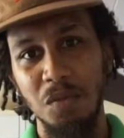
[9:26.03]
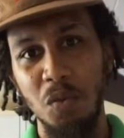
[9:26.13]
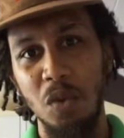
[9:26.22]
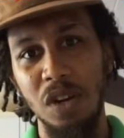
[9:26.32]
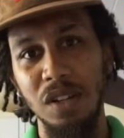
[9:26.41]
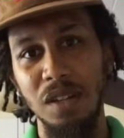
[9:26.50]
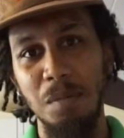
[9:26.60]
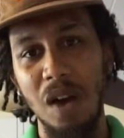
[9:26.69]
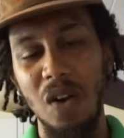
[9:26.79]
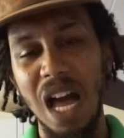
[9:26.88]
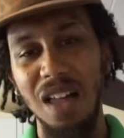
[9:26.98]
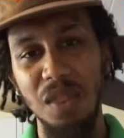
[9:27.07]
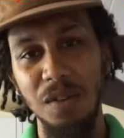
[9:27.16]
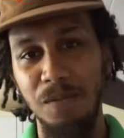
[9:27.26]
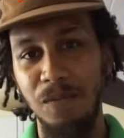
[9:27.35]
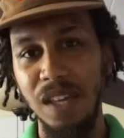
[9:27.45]
worry about how
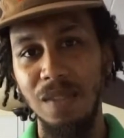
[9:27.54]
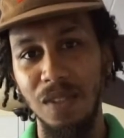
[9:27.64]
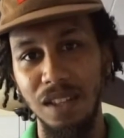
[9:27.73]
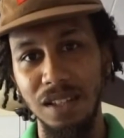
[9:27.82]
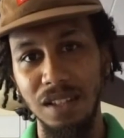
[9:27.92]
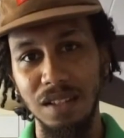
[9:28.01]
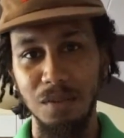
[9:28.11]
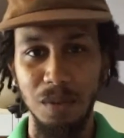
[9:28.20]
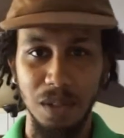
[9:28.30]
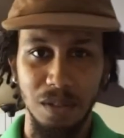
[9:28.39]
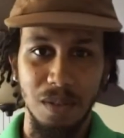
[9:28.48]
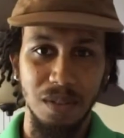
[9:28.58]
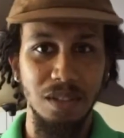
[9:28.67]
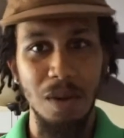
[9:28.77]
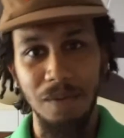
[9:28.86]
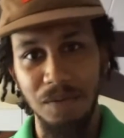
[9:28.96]
they're feeling. Well,
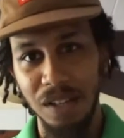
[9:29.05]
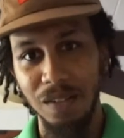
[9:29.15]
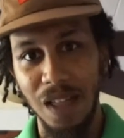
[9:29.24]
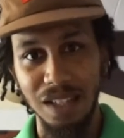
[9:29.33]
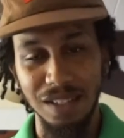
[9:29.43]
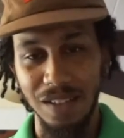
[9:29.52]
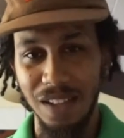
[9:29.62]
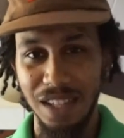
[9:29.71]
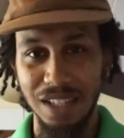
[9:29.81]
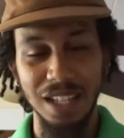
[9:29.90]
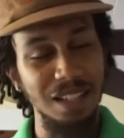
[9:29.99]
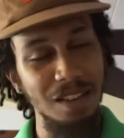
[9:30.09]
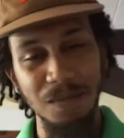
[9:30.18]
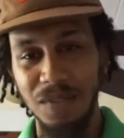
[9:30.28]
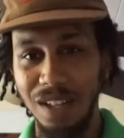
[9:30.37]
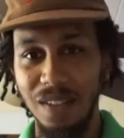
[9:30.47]
do I feel like doing this? I
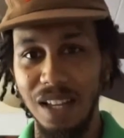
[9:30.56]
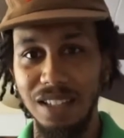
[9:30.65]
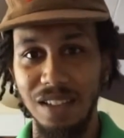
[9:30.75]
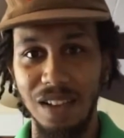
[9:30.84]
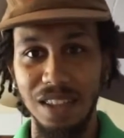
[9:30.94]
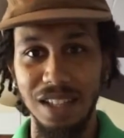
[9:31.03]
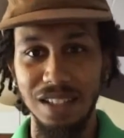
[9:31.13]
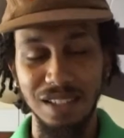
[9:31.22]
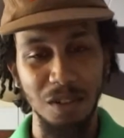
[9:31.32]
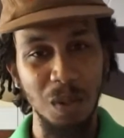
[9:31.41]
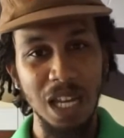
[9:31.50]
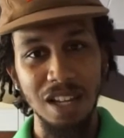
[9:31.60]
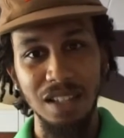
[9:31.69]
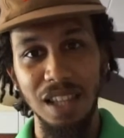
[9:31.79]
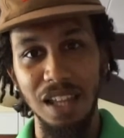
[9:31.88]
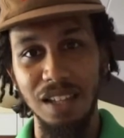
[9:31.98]
don't feel like doing this, so
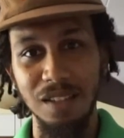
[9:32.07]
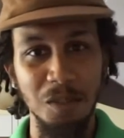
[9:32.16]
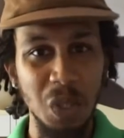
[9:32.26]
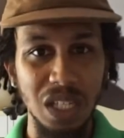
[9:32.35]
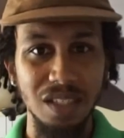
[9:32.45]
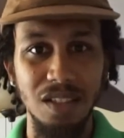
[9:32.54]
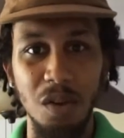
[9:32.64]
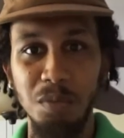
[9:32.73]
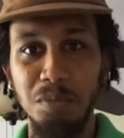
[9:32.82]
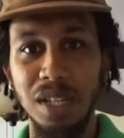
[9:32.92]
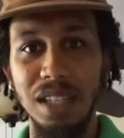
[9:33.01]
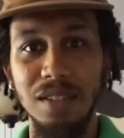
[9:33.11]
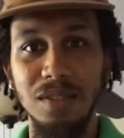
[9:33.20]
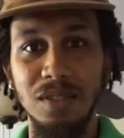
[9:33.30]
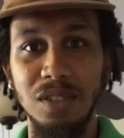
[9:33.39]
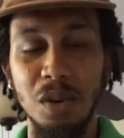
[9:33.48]
they don't put
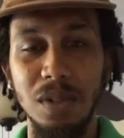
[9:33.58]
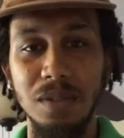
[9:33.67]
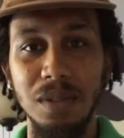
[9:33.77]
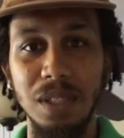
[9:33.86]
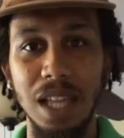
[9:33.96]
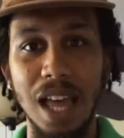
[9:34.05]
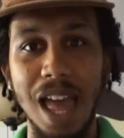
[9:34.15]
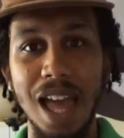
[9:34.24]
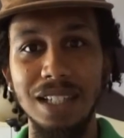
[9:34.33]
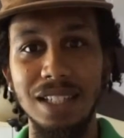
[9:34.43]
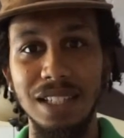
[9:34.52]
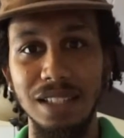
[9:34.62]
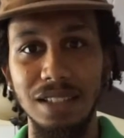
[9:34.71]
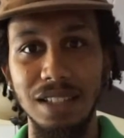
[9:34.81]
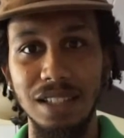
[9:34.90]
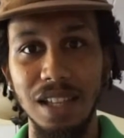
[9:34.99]
towards the
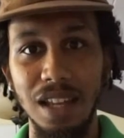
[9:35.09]
actions